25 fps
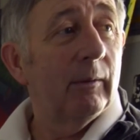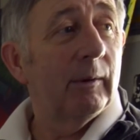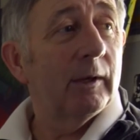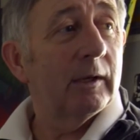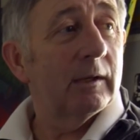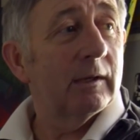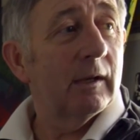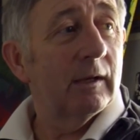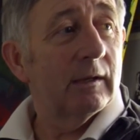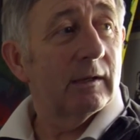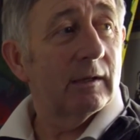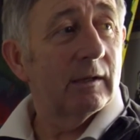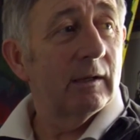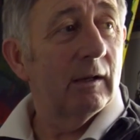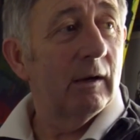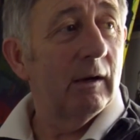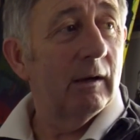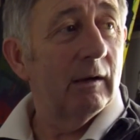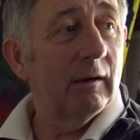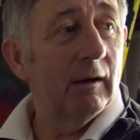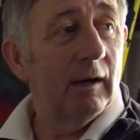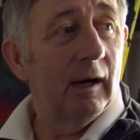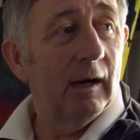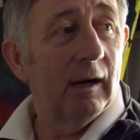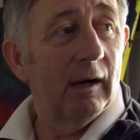It's not,
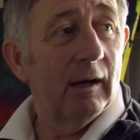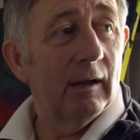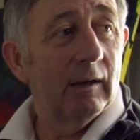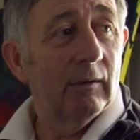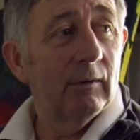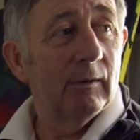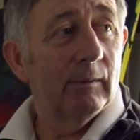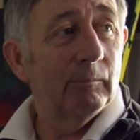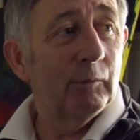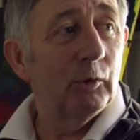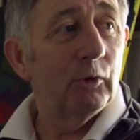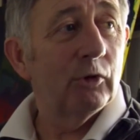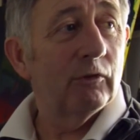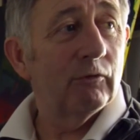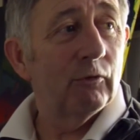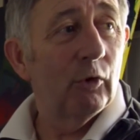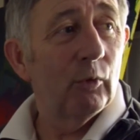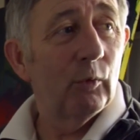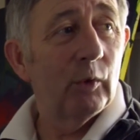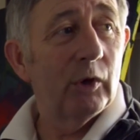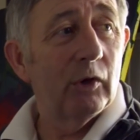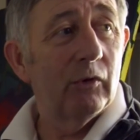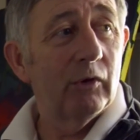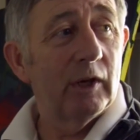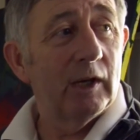I know most folk
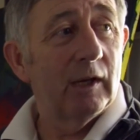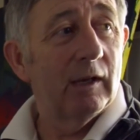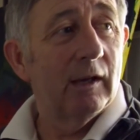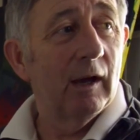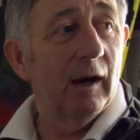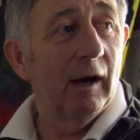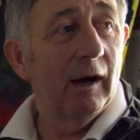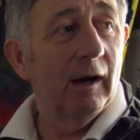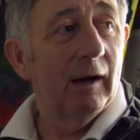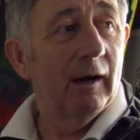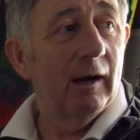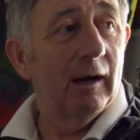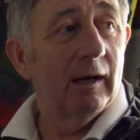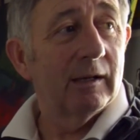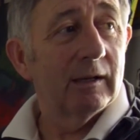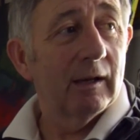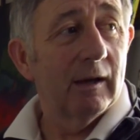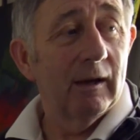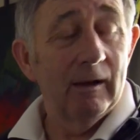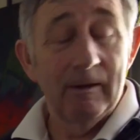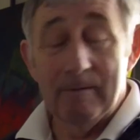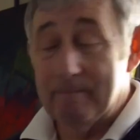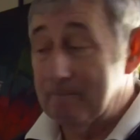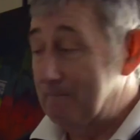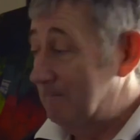would read that
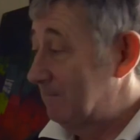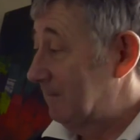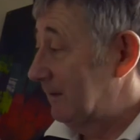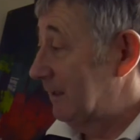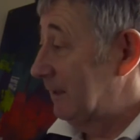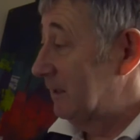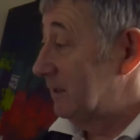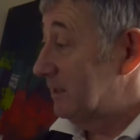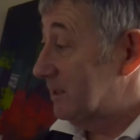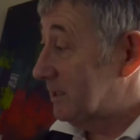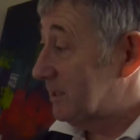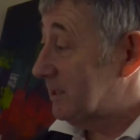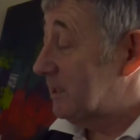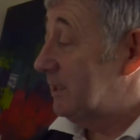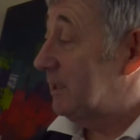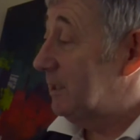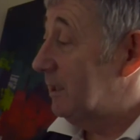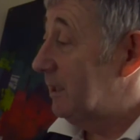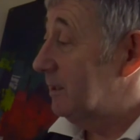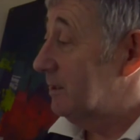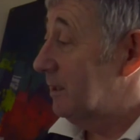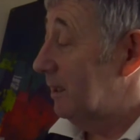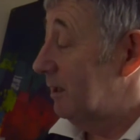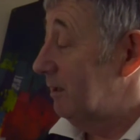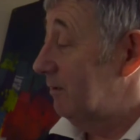see it
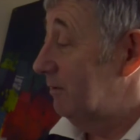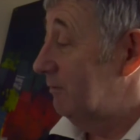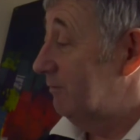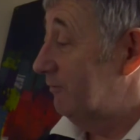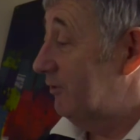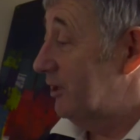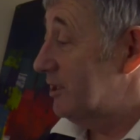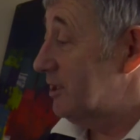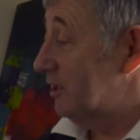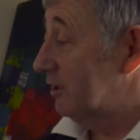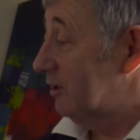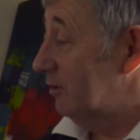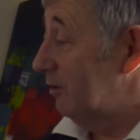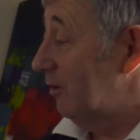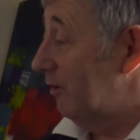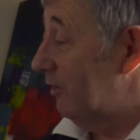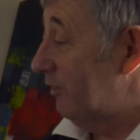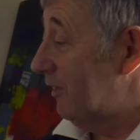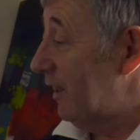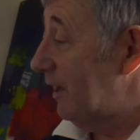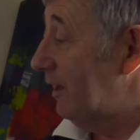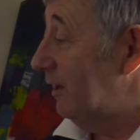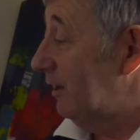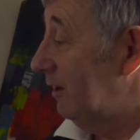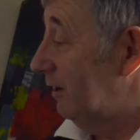as a physical
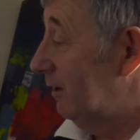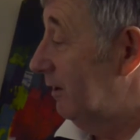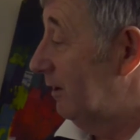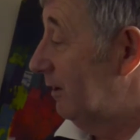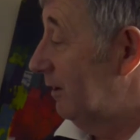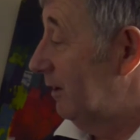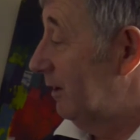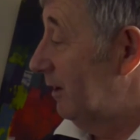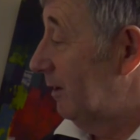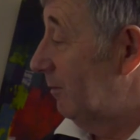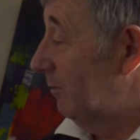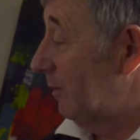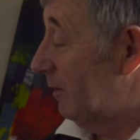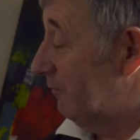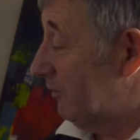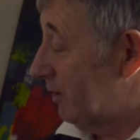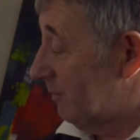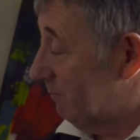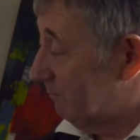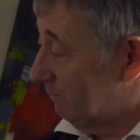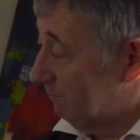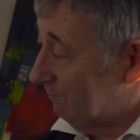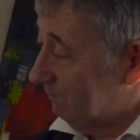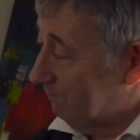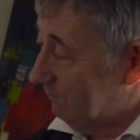thing, but
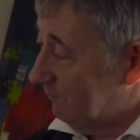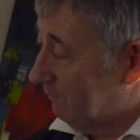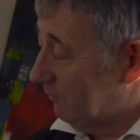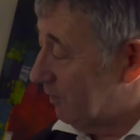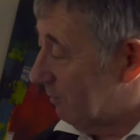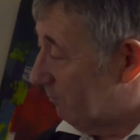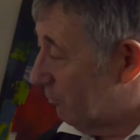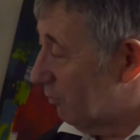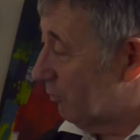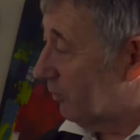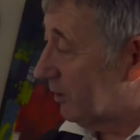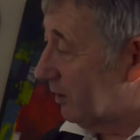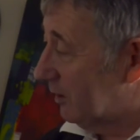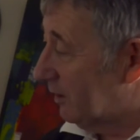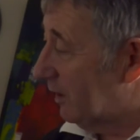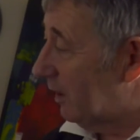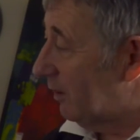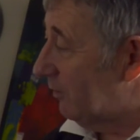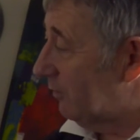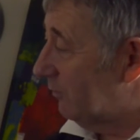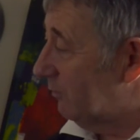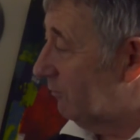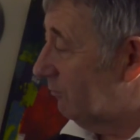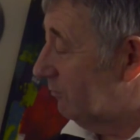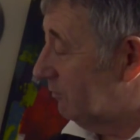if you broke it
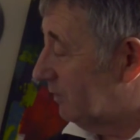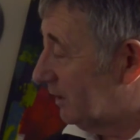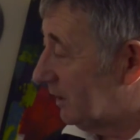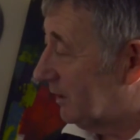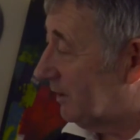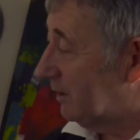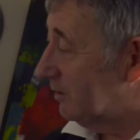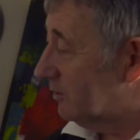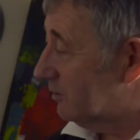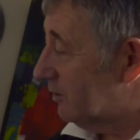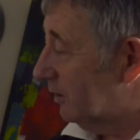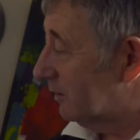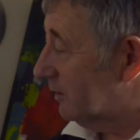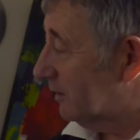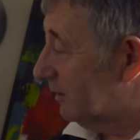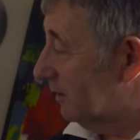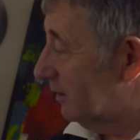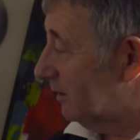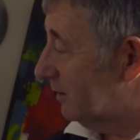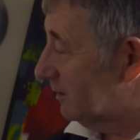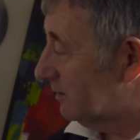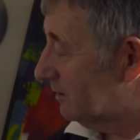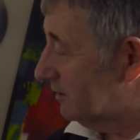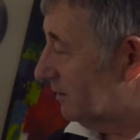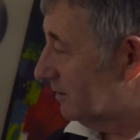down, deconstructed it,
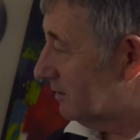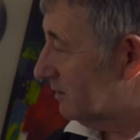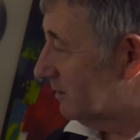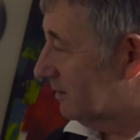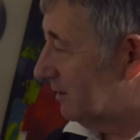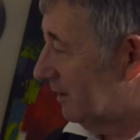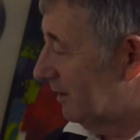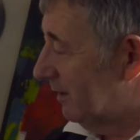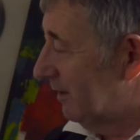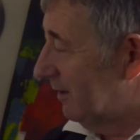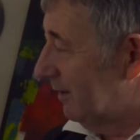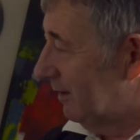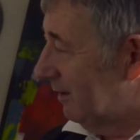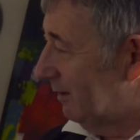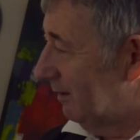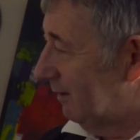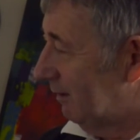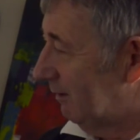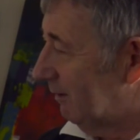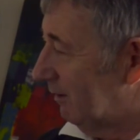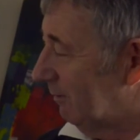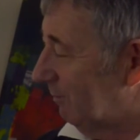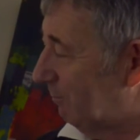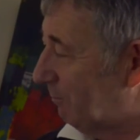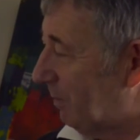it's just
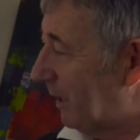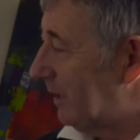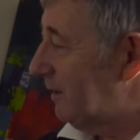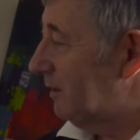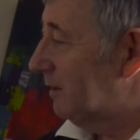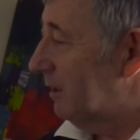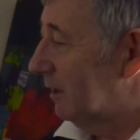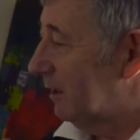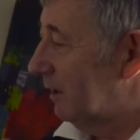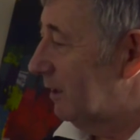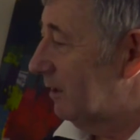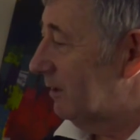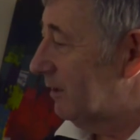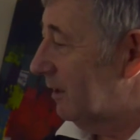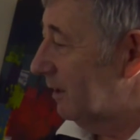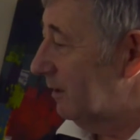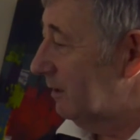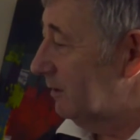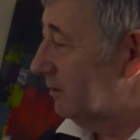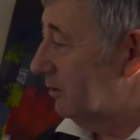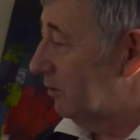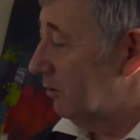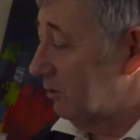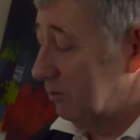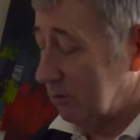little painterly things
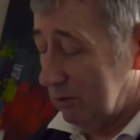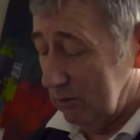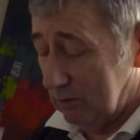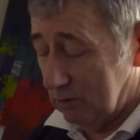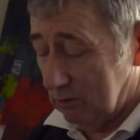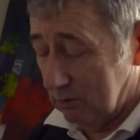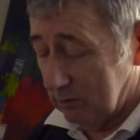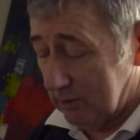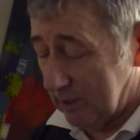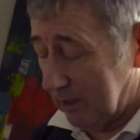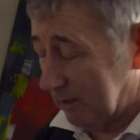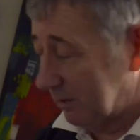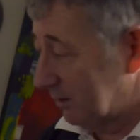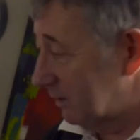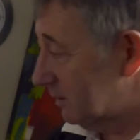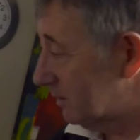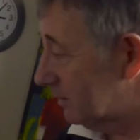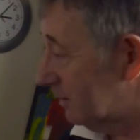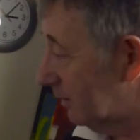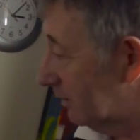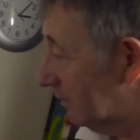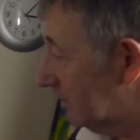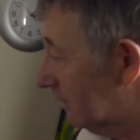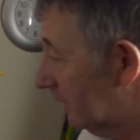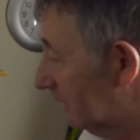all kind of
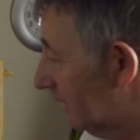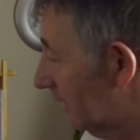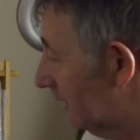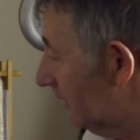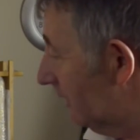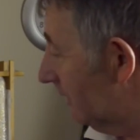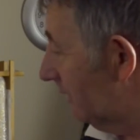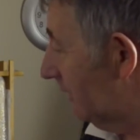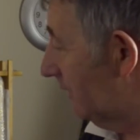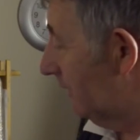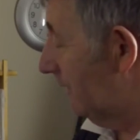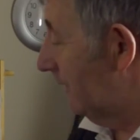stuck together.